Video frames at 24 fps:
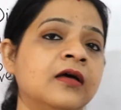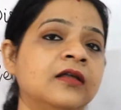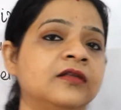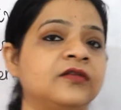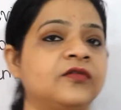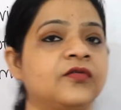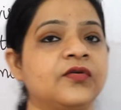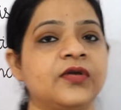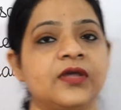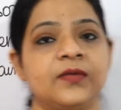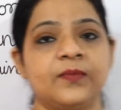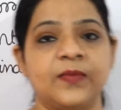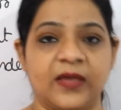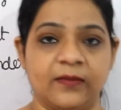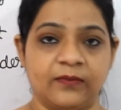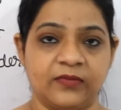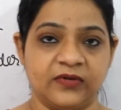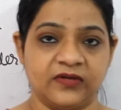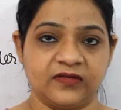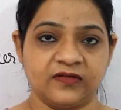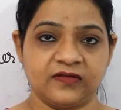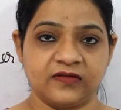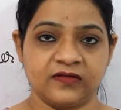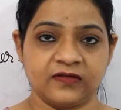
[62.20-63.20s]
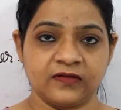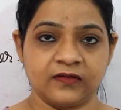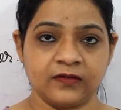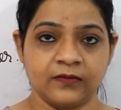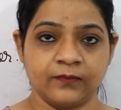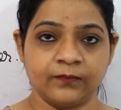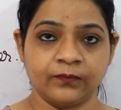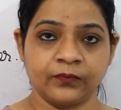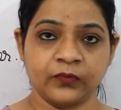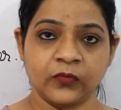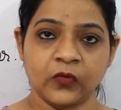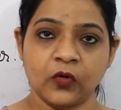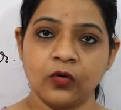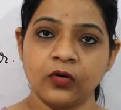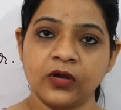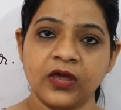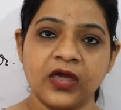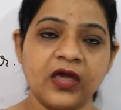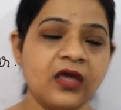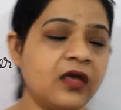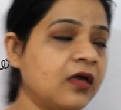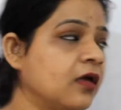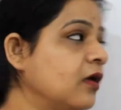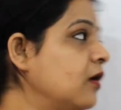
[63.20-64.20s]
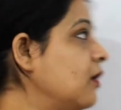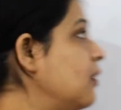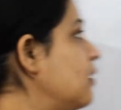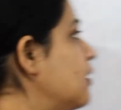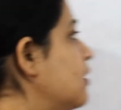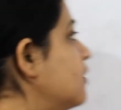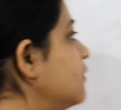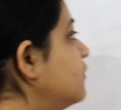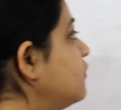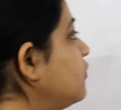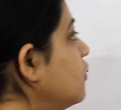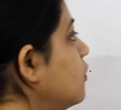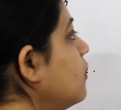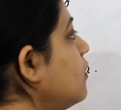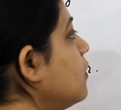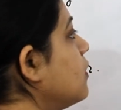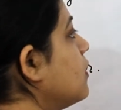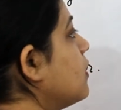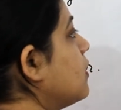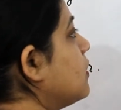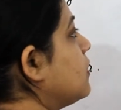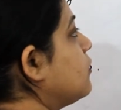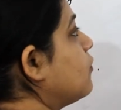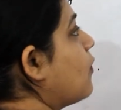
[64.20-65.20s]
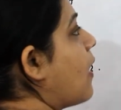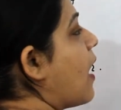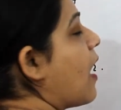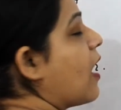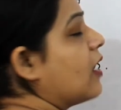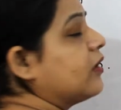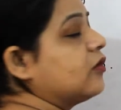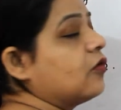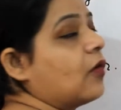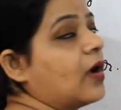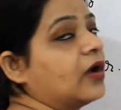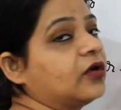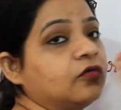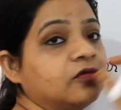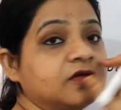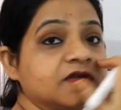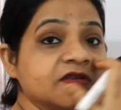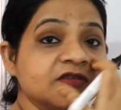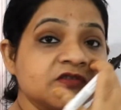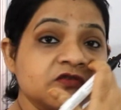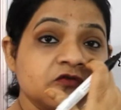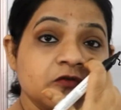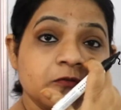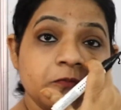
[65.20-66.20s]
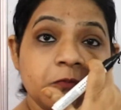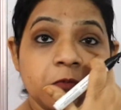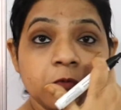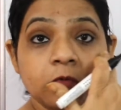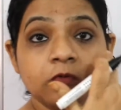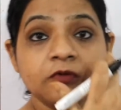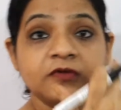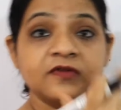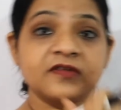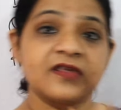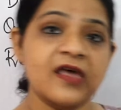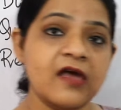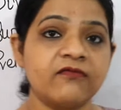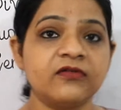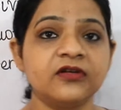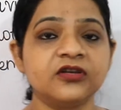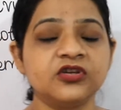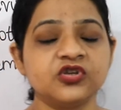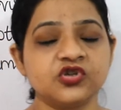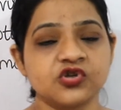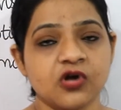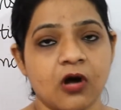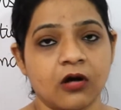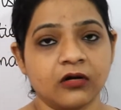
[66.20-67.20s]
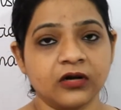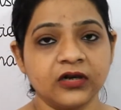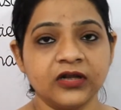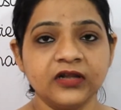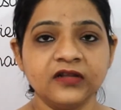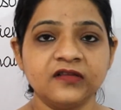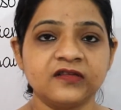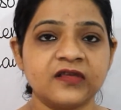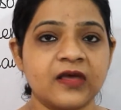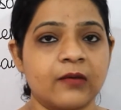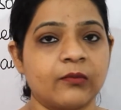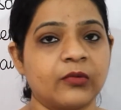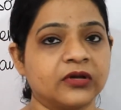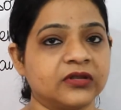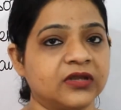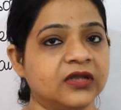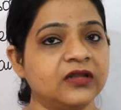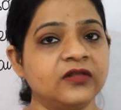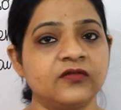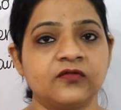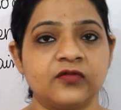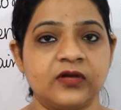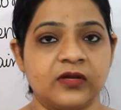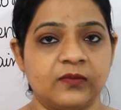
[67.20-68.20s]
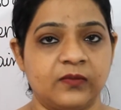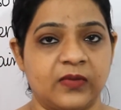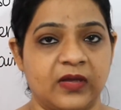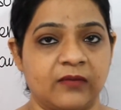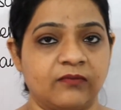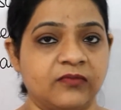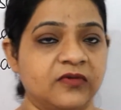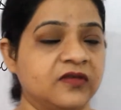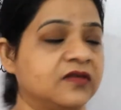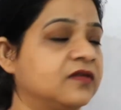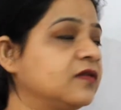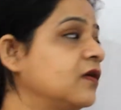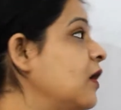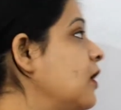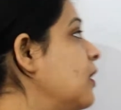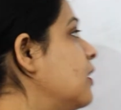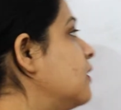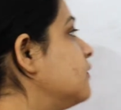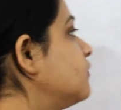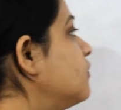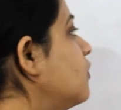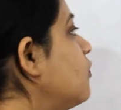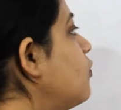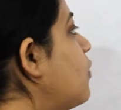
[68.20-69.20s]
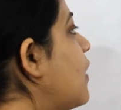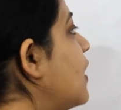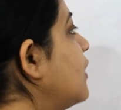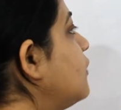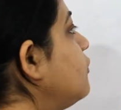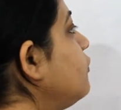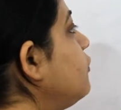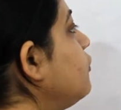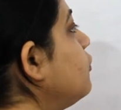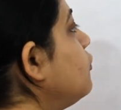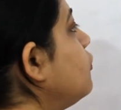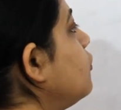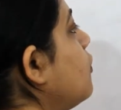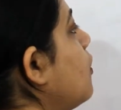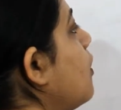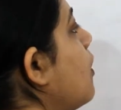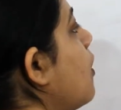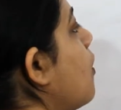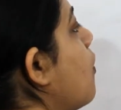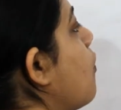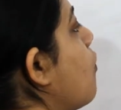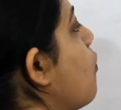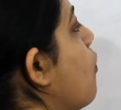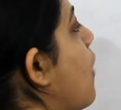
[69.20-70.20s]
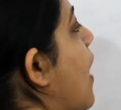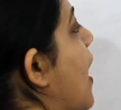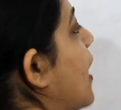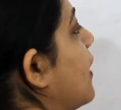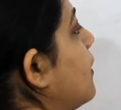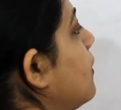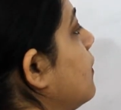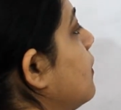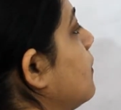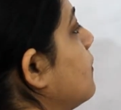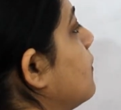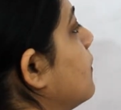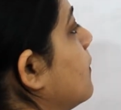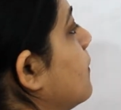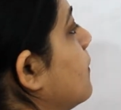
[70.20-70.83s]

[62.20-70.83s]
3 babies. Okay, so you are to distribute 7 chocolates among the 3 babies. So what do you do? 1,